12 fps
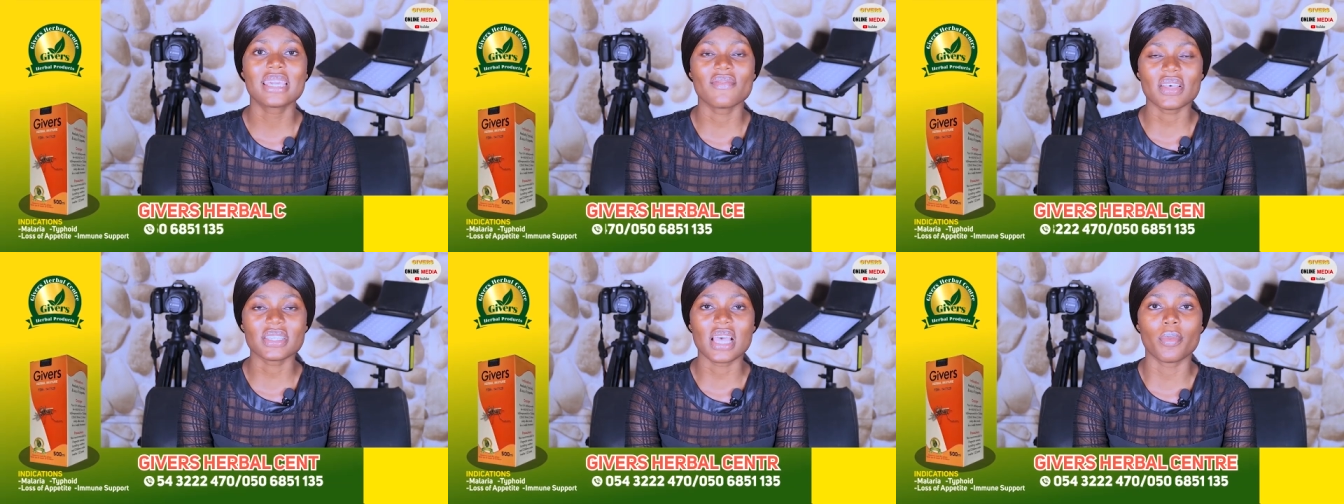
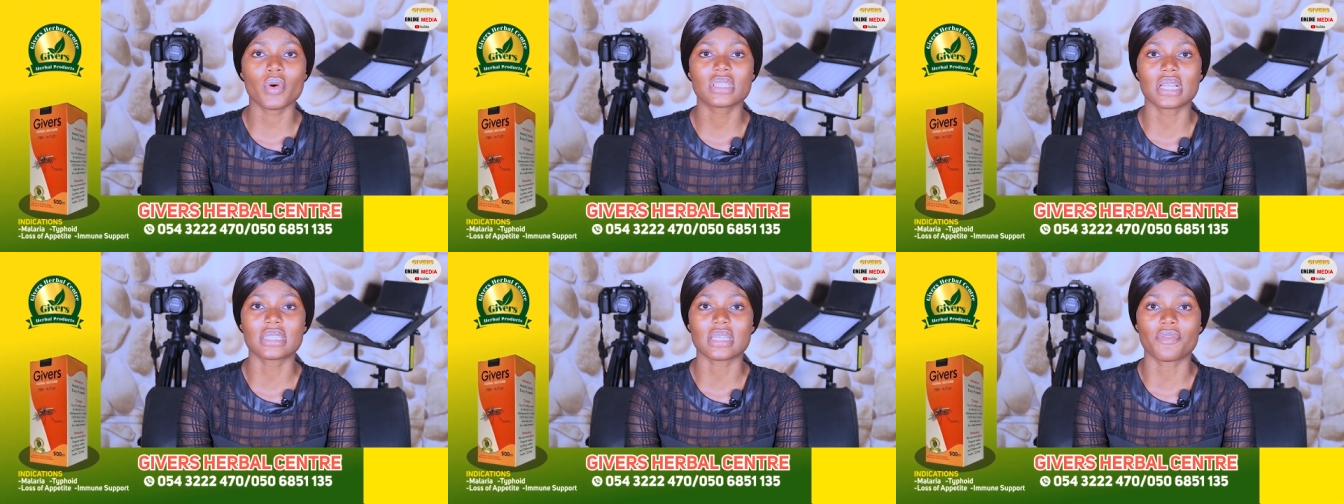give us herbal
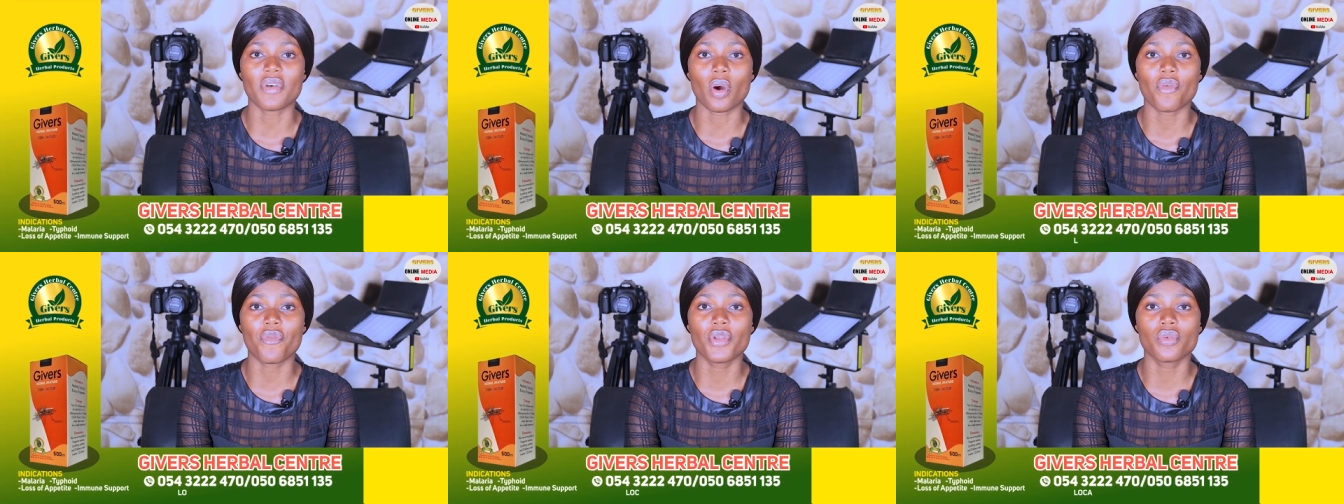center
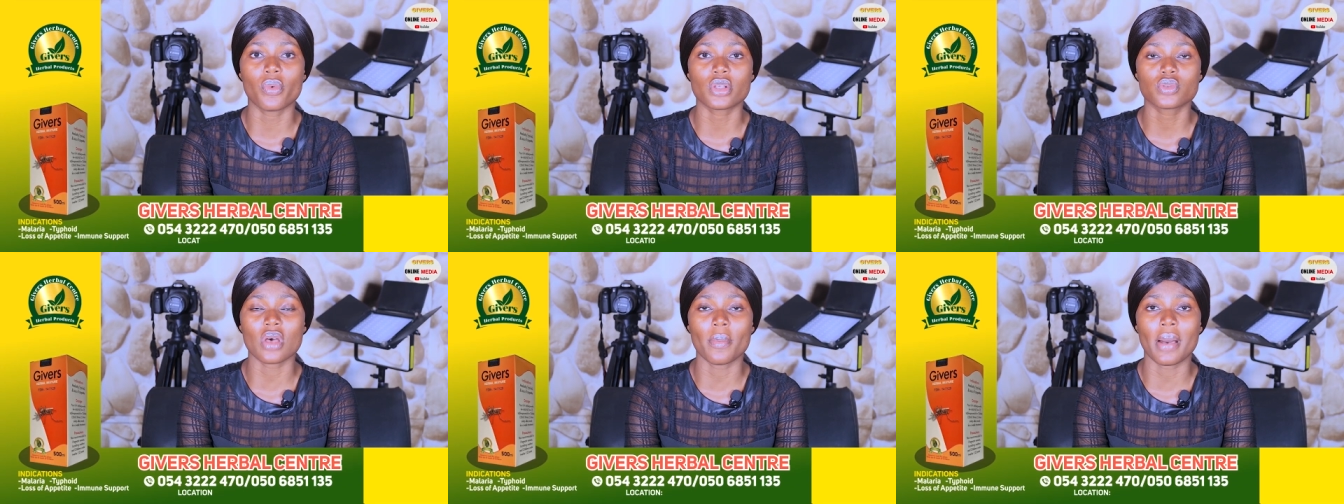for open
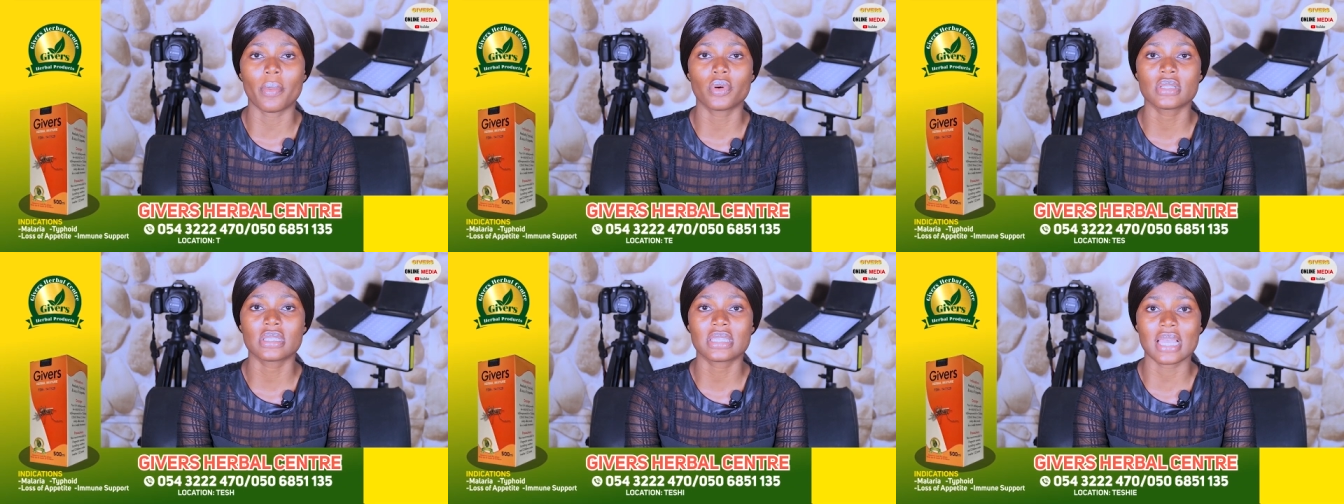was one back
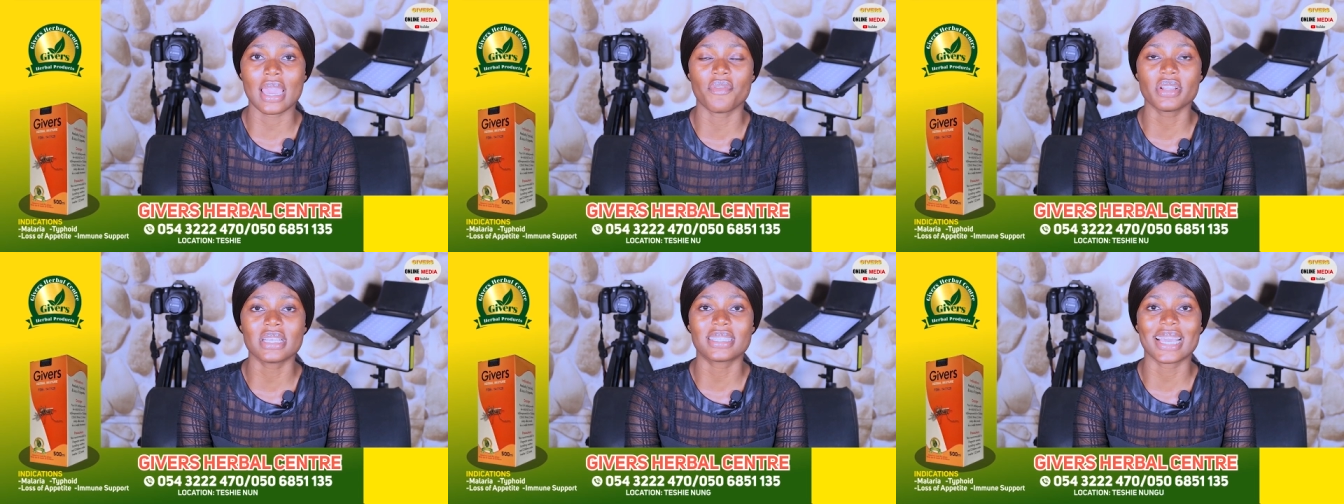on ten
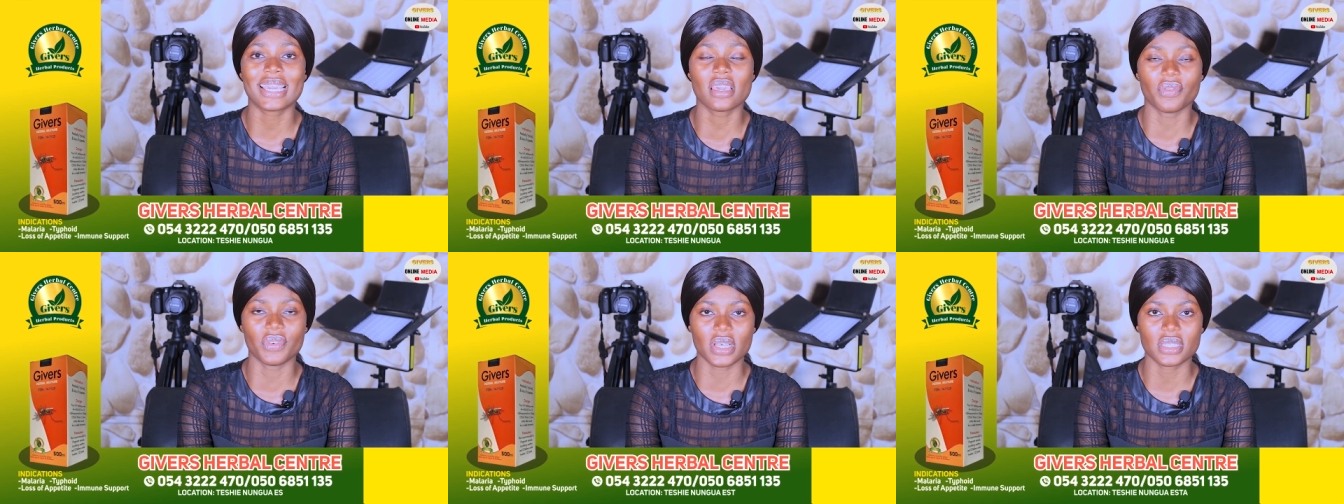friend said
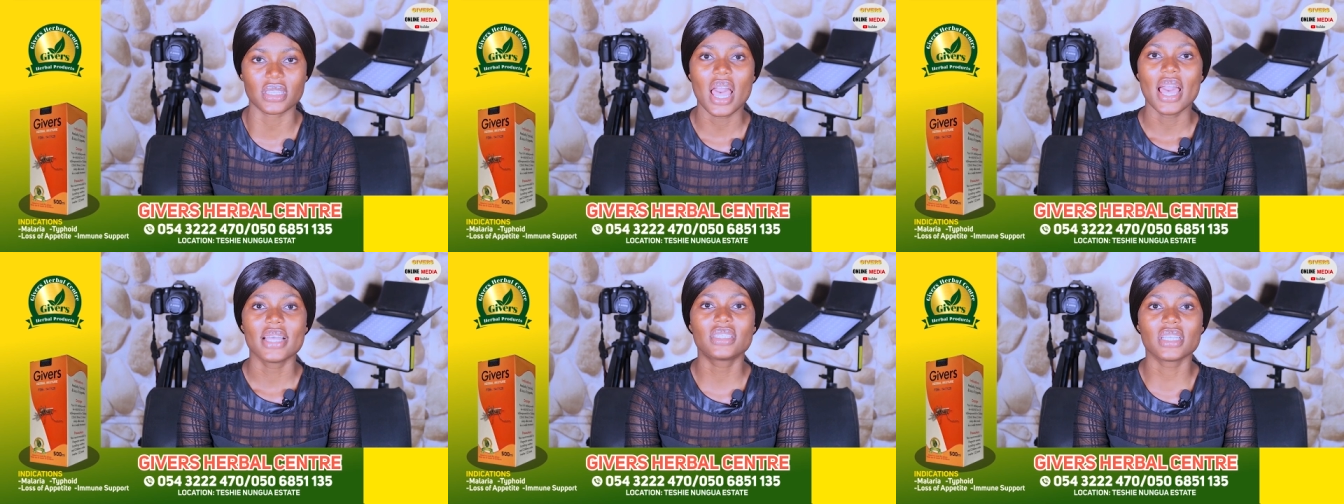give us
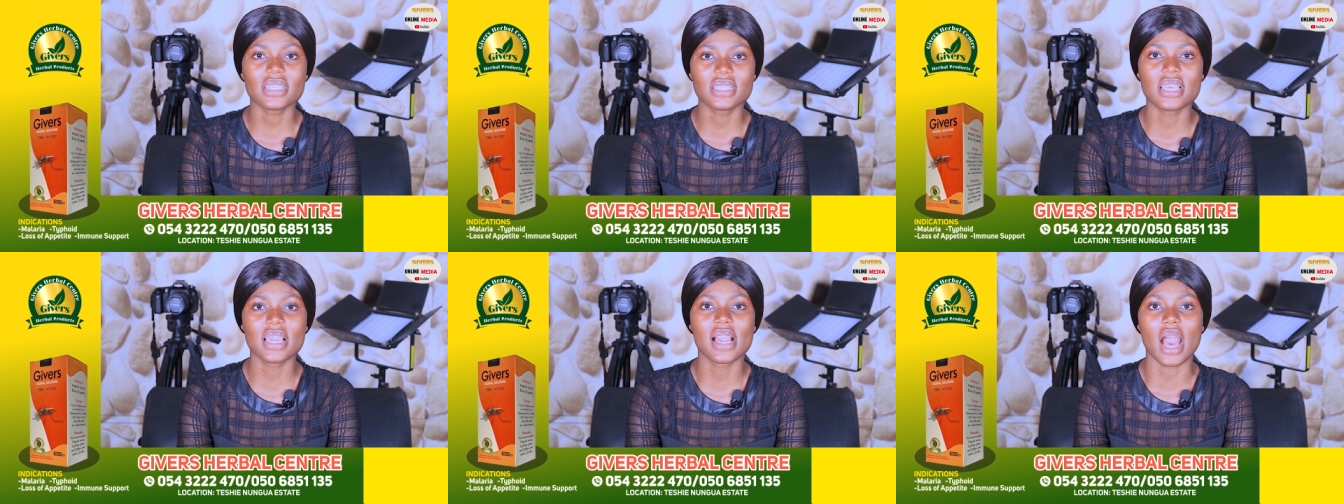G
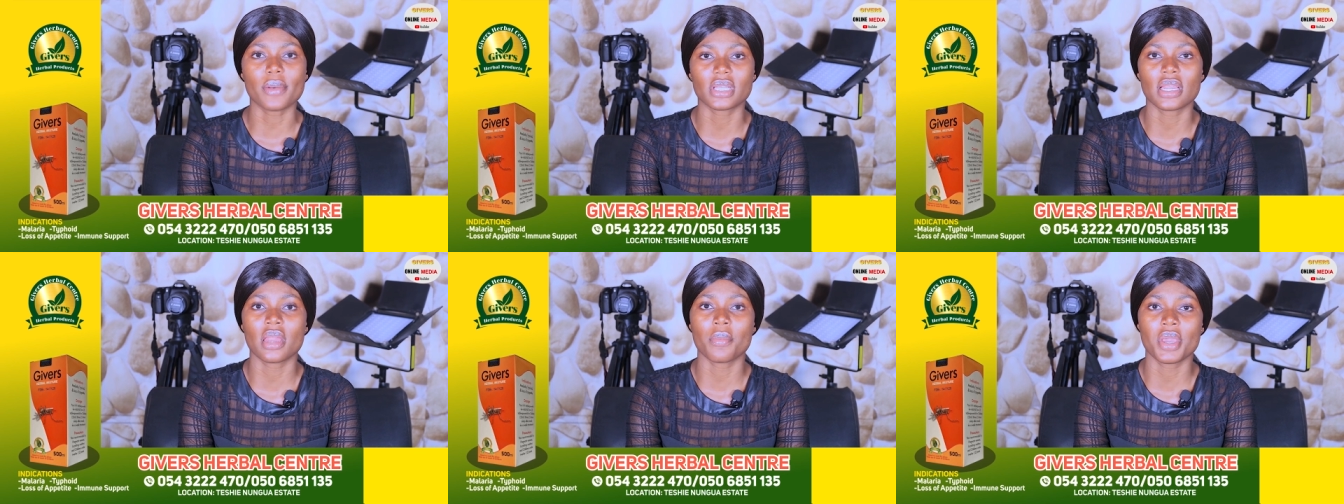C caps
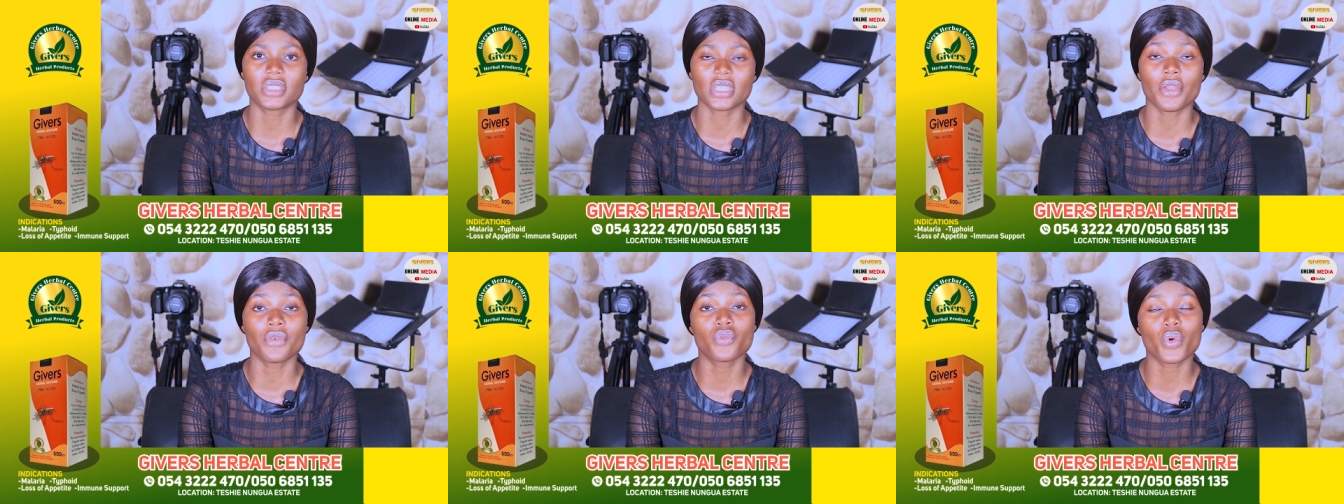
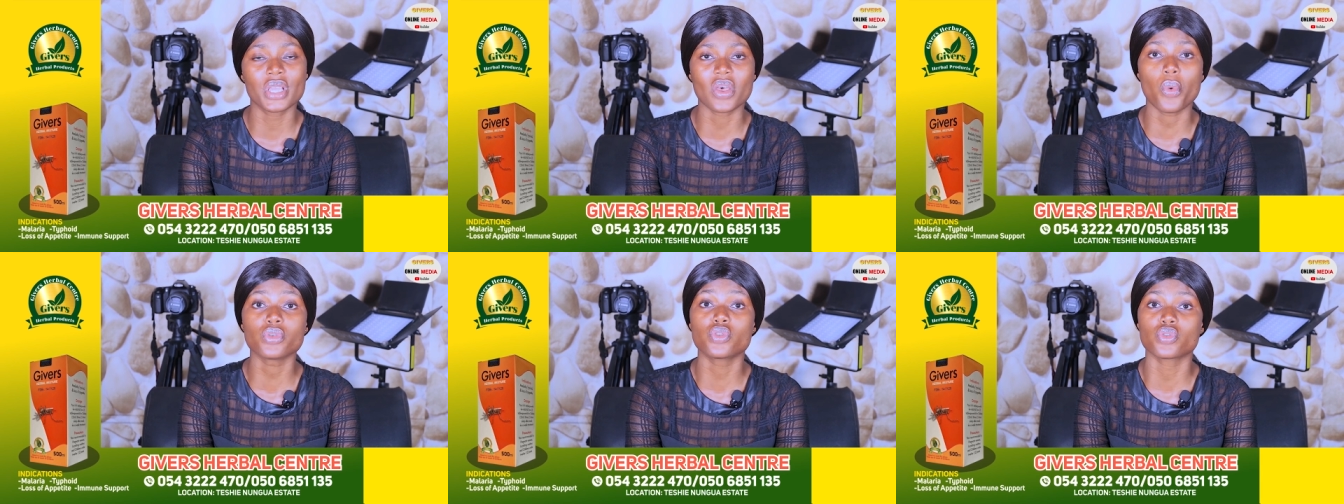animation no it's
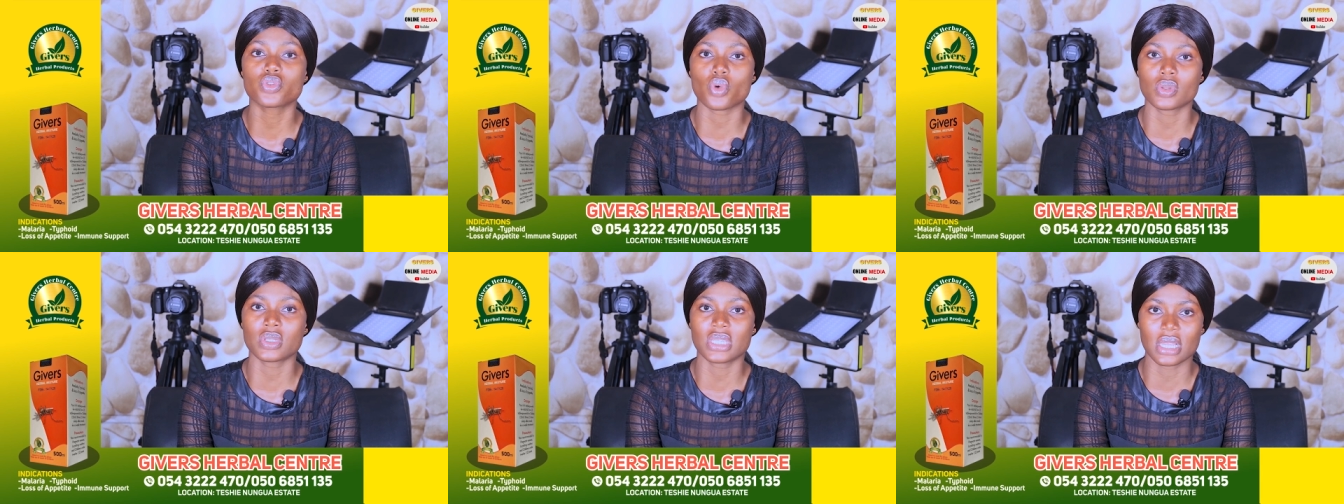a what on
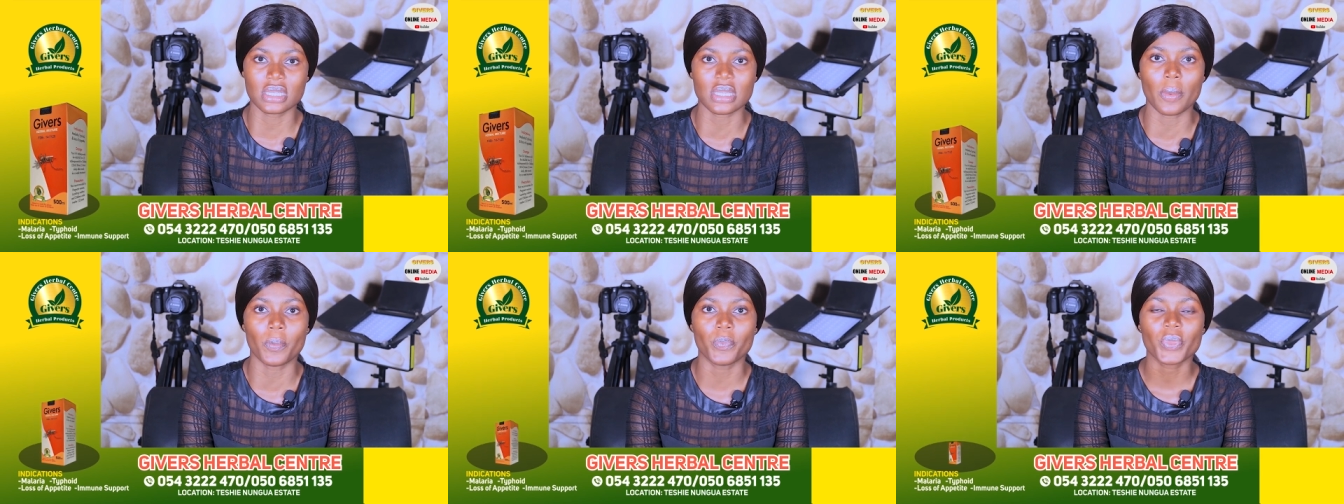ten
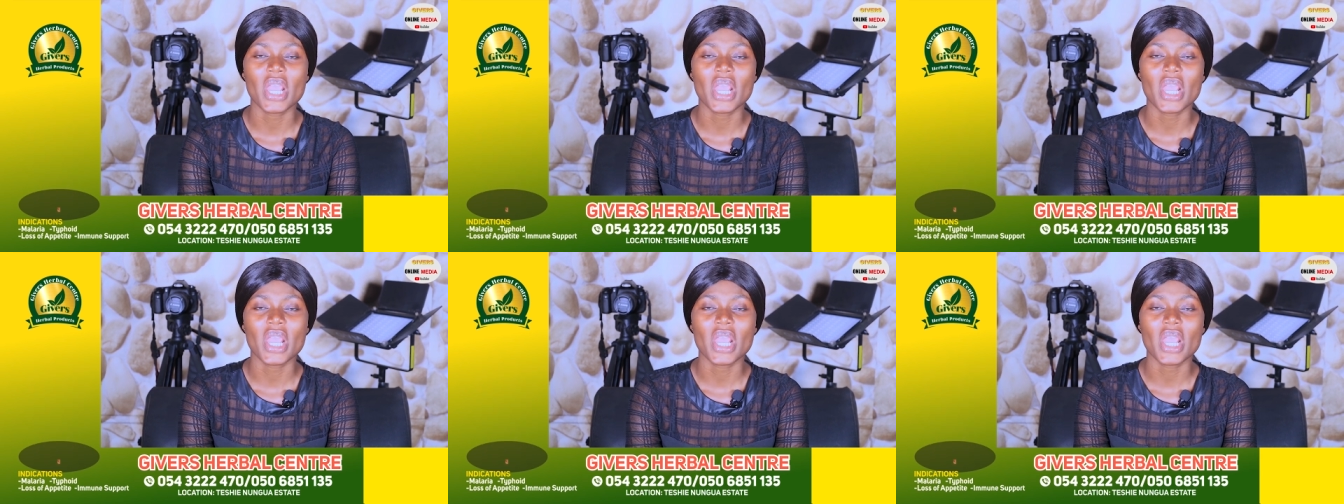ten.